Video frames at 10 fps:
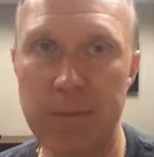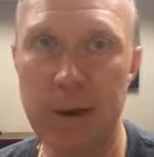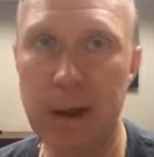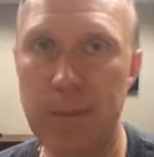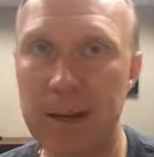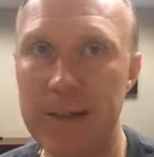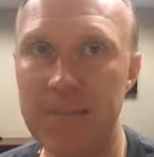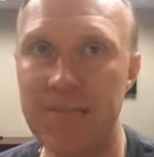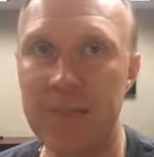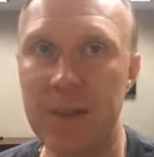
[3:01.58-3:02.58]
property
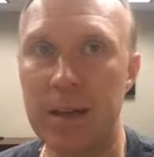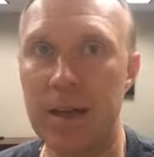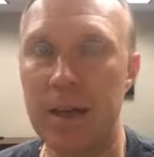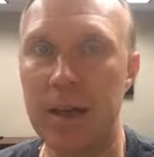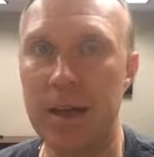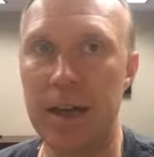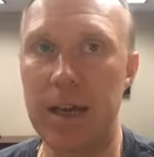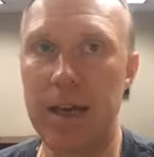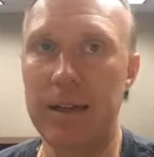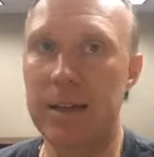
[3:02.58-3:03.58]

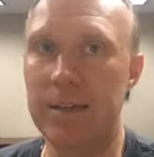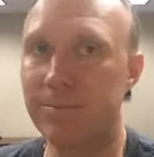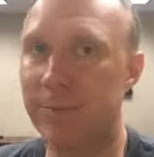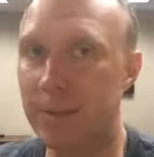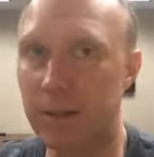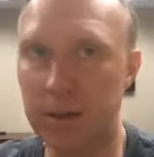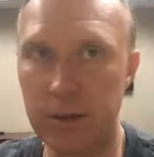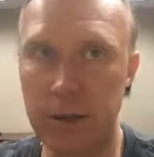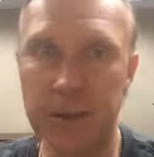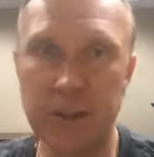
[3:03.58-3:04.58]
and you
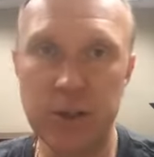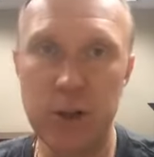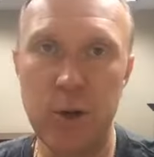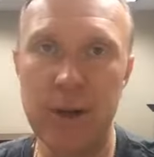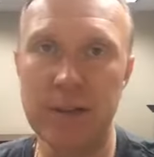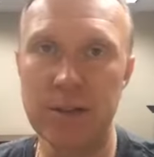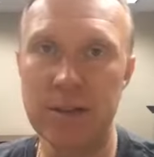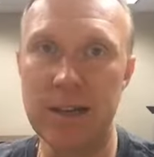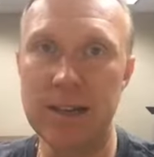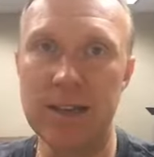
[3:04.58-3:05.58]
don't give any showings or
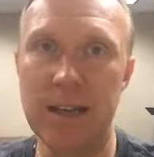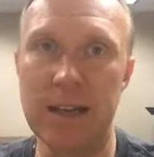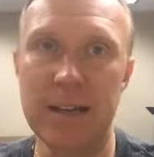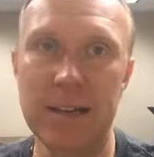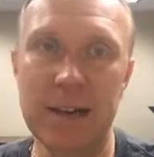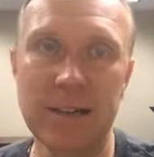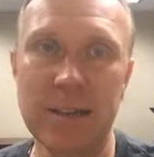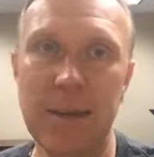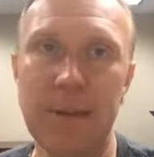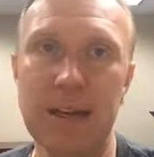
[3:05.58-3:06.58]
it takes a long
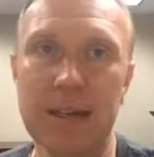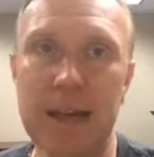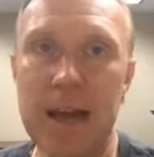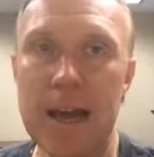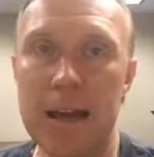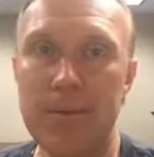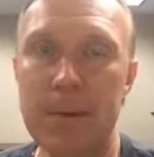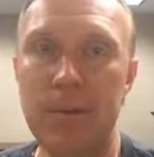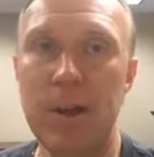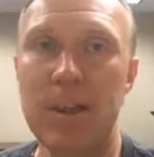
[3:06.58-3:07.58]
time to get
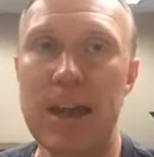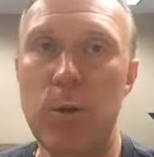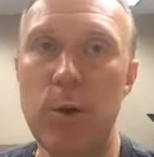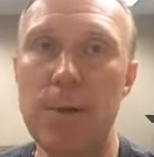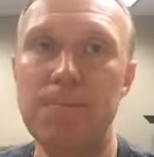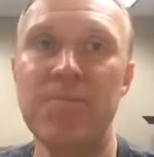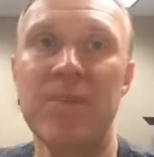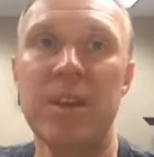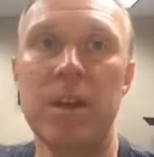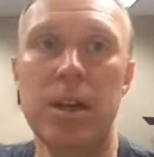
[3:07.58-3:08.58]
people on that one,
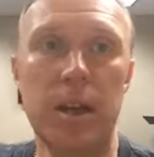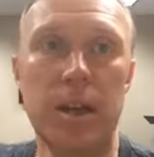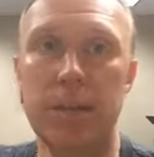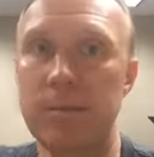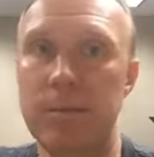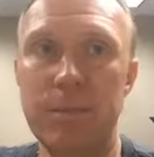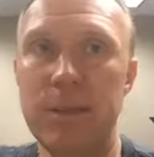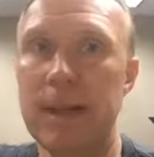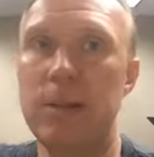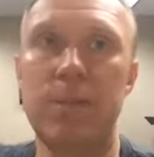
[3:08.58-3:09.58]
and
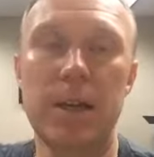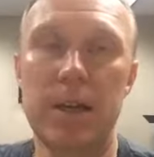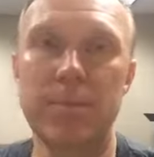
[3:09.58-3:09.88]
that could be